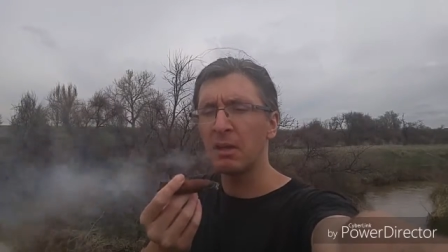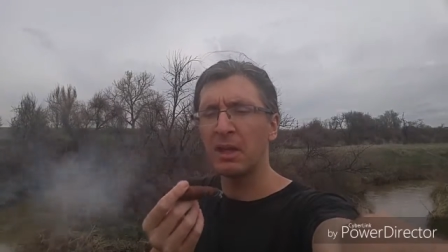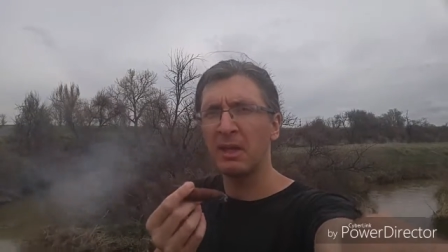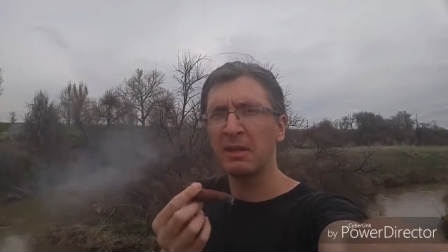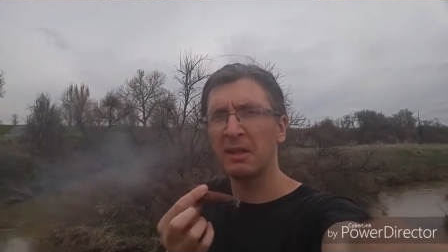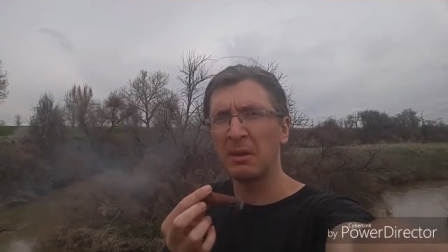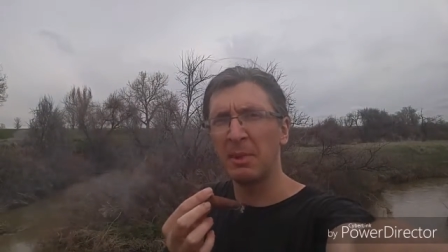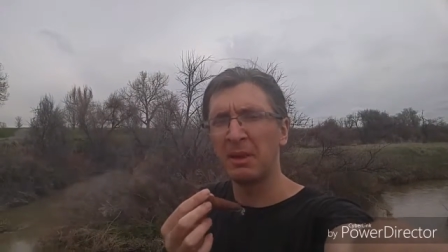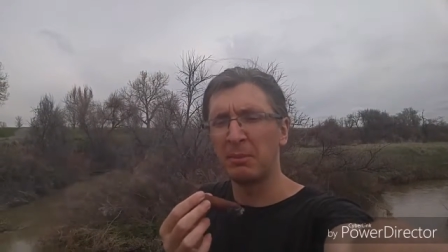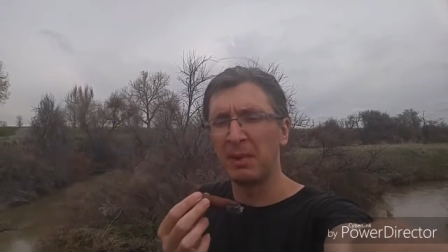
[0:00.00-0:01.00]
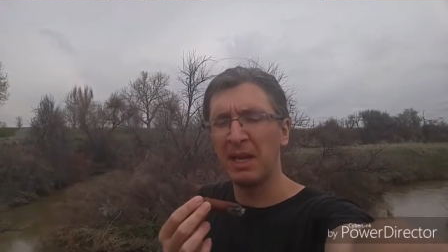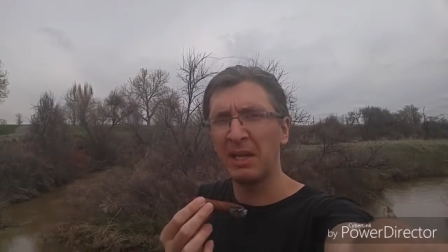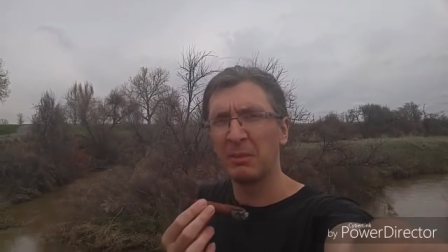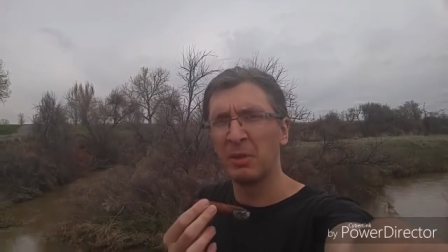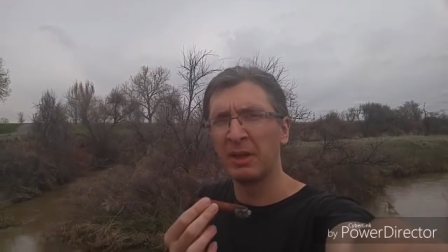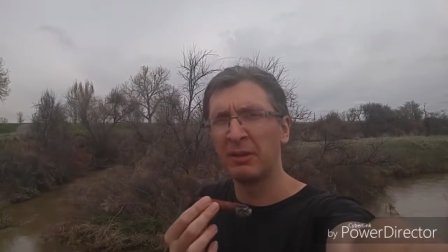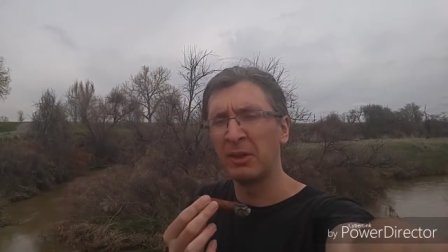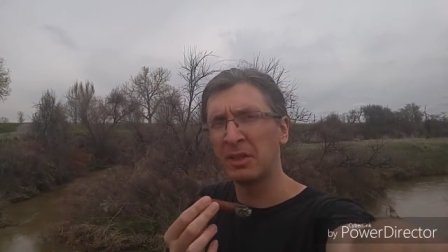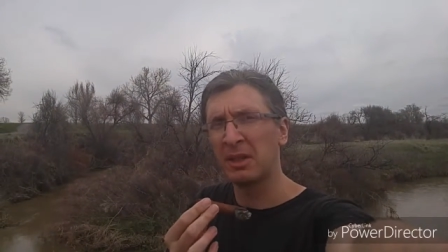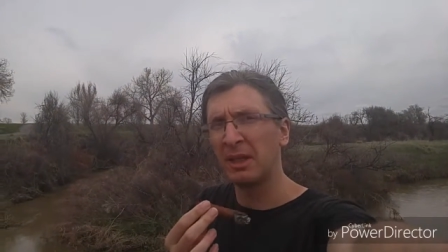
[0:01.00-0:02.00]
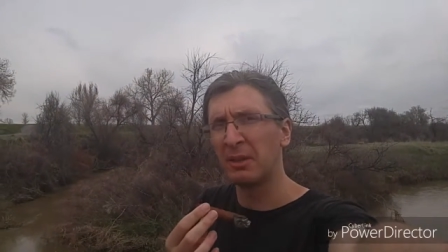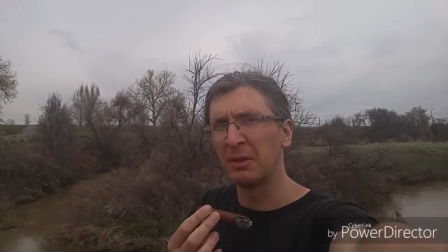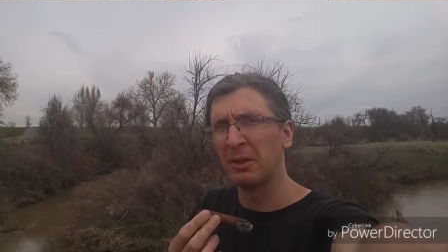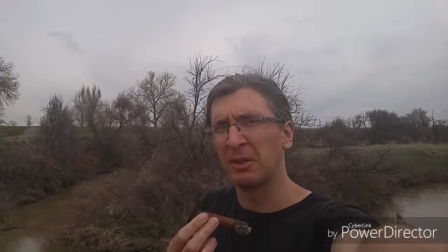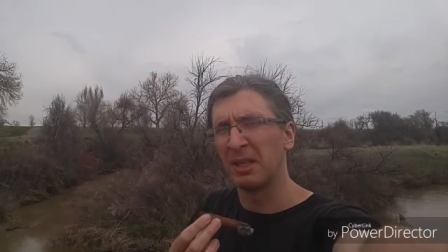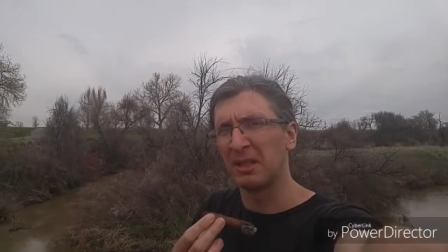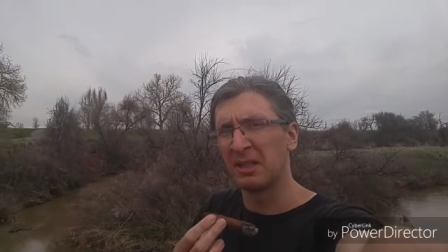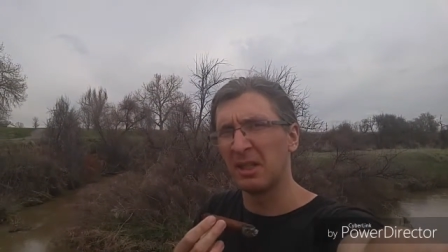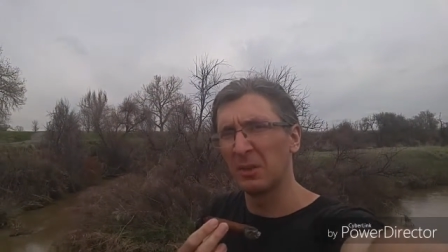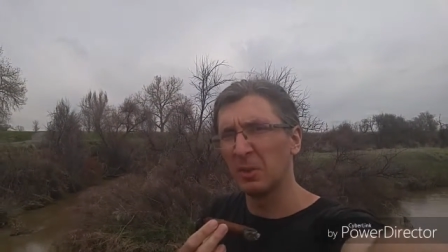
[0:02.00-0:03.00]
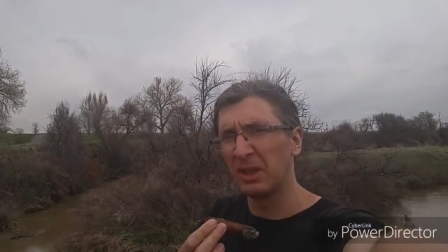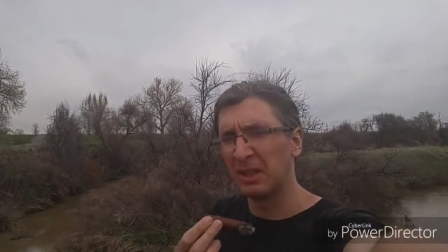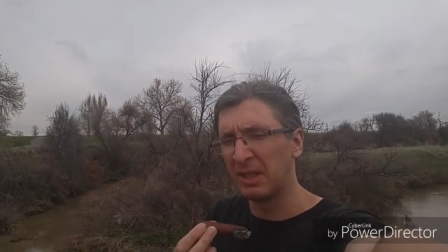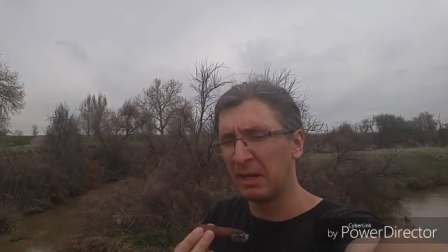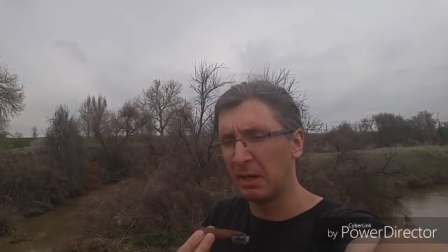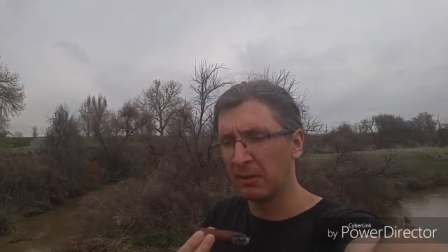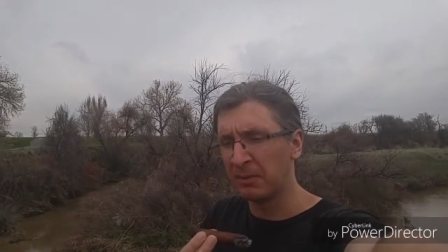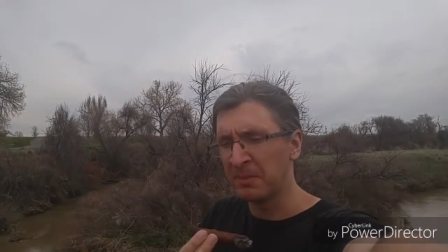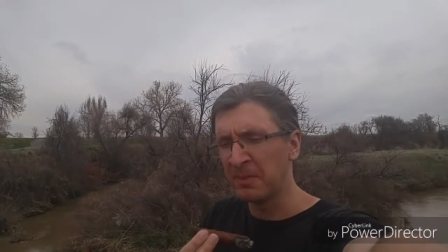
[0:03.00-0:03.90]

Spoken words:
Okay, getting down to about the band point, I've noticed the leather note has really died off.